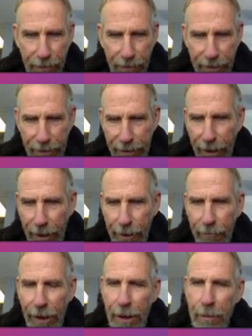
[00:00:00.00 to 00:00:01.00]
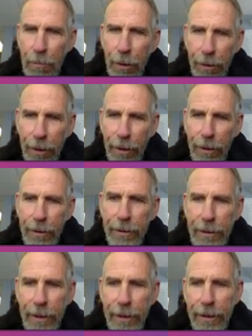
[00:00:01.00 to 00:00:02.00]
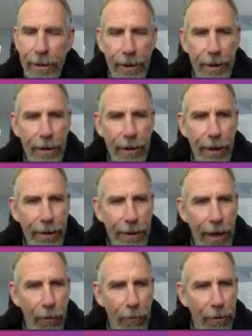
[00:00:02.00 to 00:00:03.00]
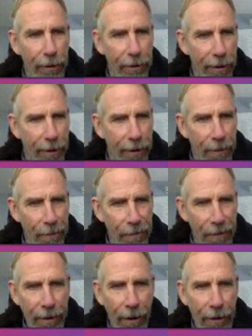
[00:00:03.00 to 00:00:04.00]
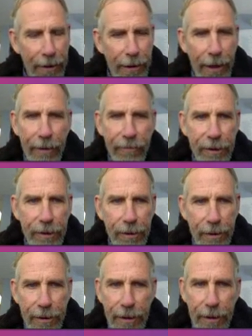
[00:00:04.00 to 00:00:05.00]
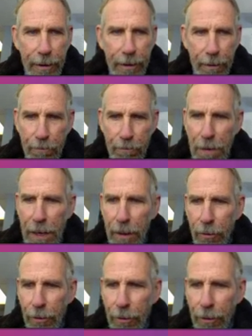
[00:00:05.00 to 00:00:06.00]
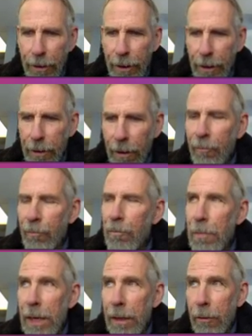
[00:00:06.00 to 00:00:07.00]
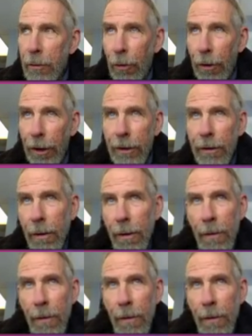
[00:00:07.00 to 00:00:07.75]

It's kind of rainbow colored there, kind of like that one. On the left you see the Bitcoin. I love Bitcoin.